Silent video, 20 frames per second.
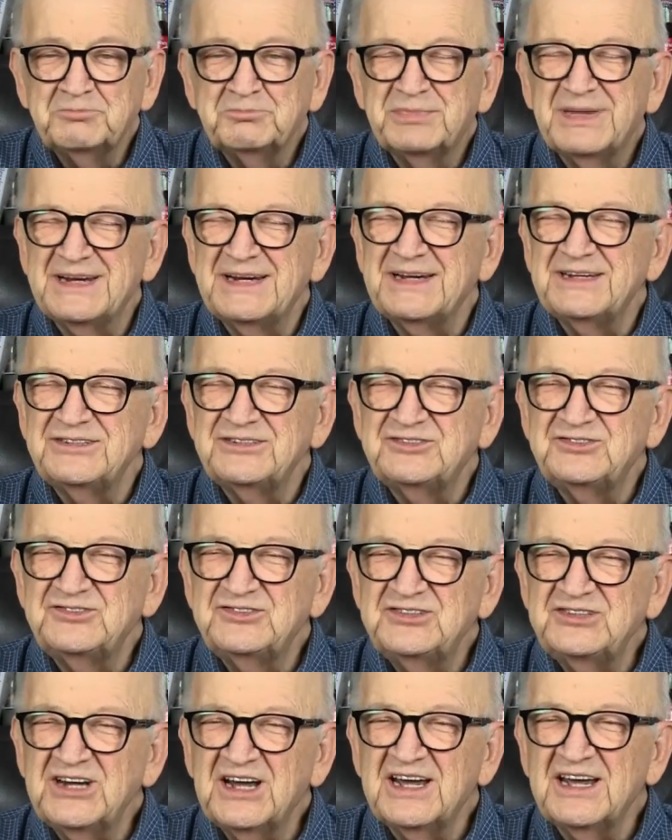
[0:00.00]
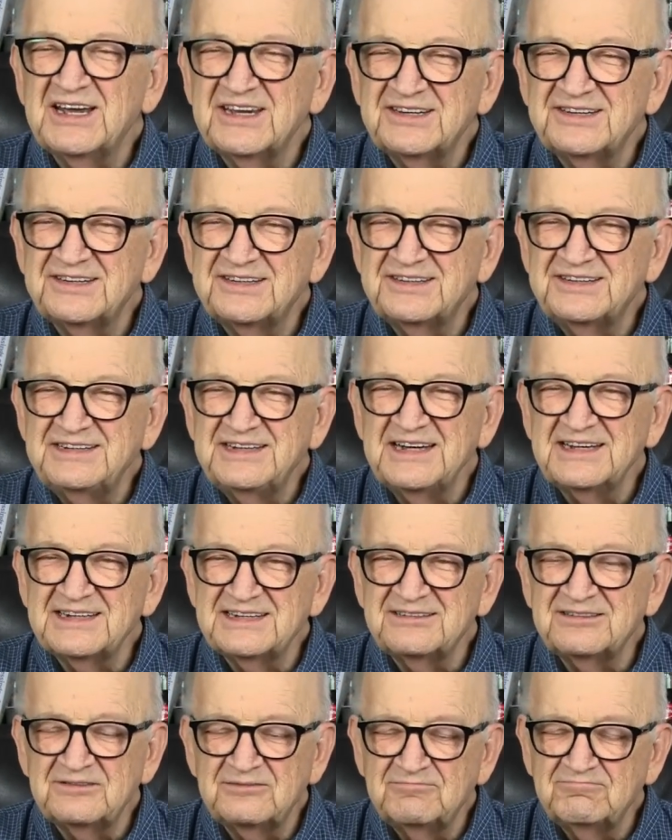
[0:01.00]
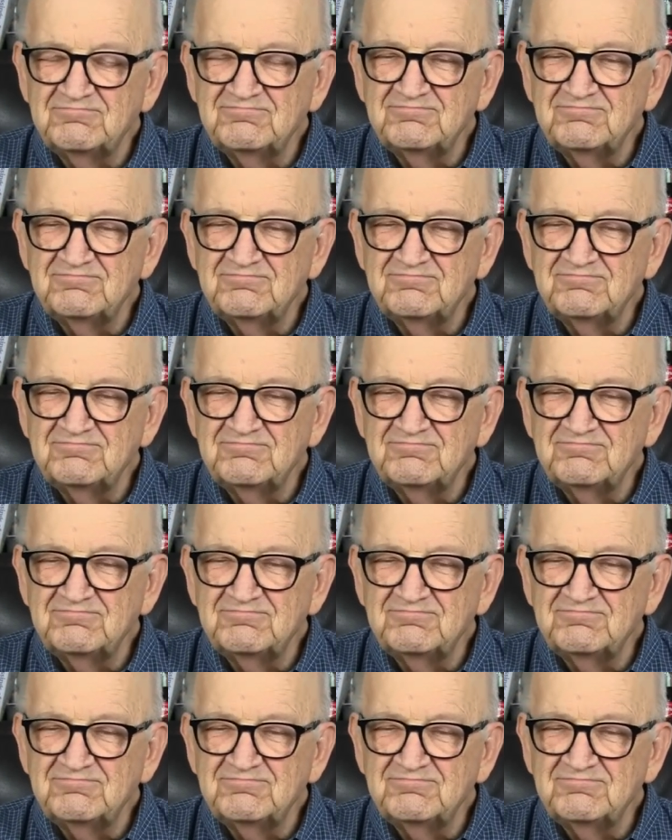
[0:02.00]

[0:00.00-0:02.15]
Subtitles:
but it just didn't